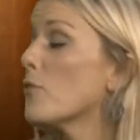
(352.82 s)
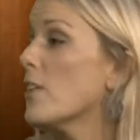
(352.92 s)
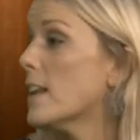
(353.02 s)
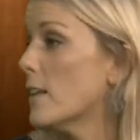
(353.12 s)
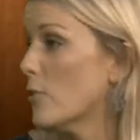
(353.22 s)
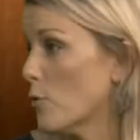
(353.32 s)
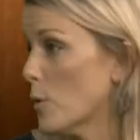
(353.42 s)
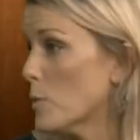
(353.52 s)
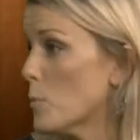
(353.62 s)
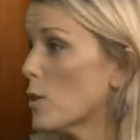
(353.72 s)
fit in the
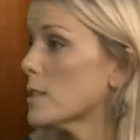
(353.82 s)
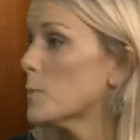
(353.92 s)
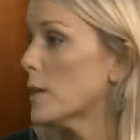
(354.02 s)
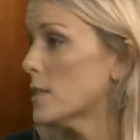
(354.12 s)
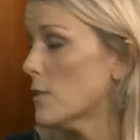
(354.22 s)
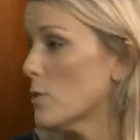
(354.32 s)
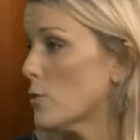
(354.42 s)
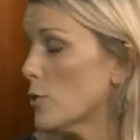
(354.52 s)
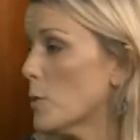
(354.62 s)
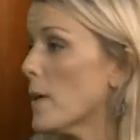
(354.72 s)
group, the more experienced of the
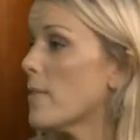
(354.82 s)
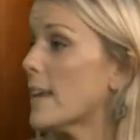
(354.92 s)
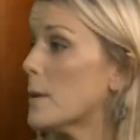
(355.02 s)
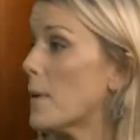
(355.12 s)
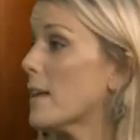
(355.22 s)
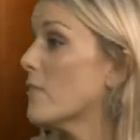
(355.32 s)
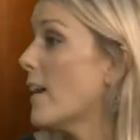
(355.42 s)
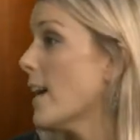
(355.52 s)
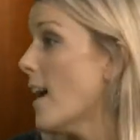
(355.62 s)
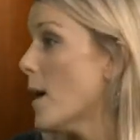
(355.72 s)
group. They can
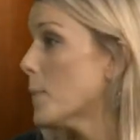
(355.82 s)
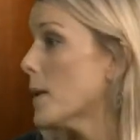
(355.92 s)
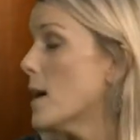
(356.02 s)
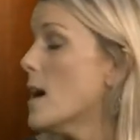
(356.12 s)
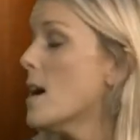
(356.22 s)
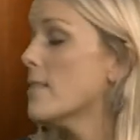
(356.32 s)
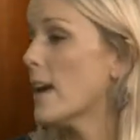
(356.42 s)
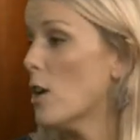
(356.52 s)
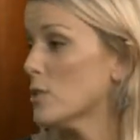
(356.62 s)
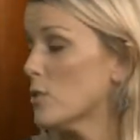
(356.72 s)
modify up.
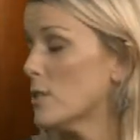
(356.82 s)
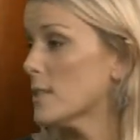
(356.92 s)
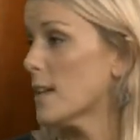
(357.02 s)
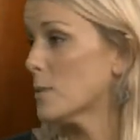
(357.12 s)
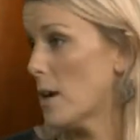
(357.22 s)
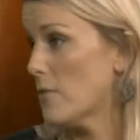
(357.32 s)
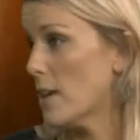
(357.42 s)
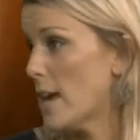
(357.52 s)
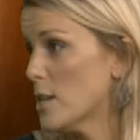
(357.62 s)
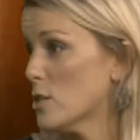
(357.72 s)
They also discuss
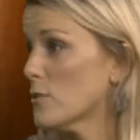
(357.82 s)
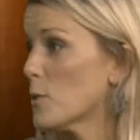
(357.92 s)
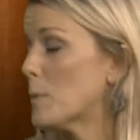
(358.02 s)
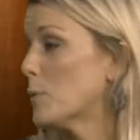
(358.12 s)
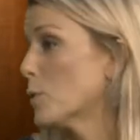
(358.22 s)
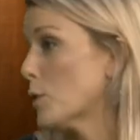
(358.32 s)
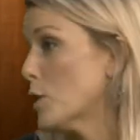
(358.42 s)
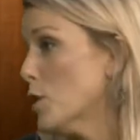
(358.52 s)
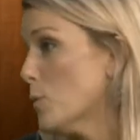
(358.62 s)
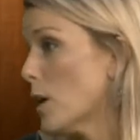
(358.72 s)
modifications for people who are
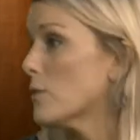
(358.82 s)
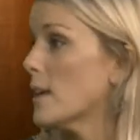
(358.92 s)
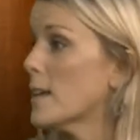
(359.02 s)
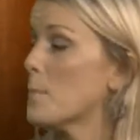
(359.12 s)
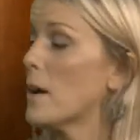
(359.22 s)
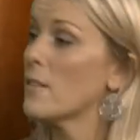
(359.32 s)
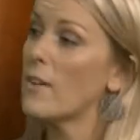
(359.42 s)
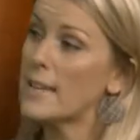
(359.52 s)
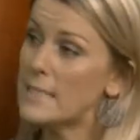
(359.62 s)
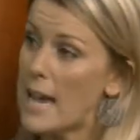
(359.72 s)
newer. They can
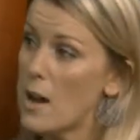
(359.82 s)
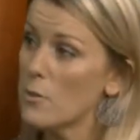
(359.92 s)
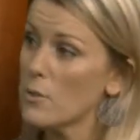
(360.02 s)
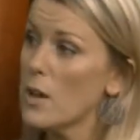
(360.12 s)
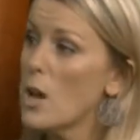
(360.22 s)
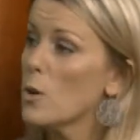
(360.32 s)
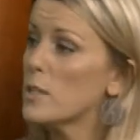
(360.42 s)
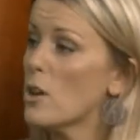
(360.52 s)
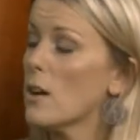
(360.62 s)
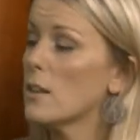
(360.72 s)
modify down.
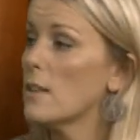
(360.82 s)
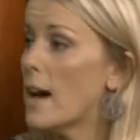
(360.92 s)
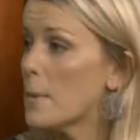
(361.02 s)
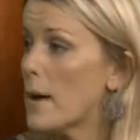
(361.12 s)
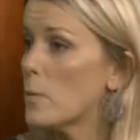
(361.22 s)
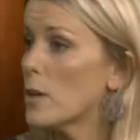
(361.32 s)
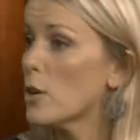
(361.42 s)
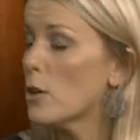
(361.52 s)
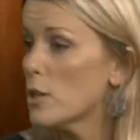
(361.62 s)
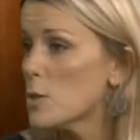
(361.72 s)
We talk a lot about, we
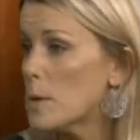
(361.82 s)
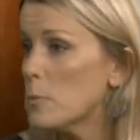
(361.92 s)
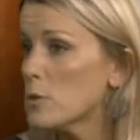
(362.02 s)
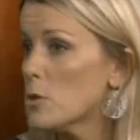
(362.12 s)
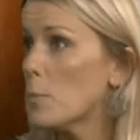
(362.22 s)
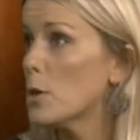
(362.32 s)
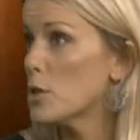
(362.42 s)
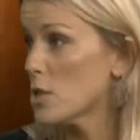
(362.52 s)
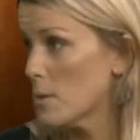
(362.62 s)
encourage people to push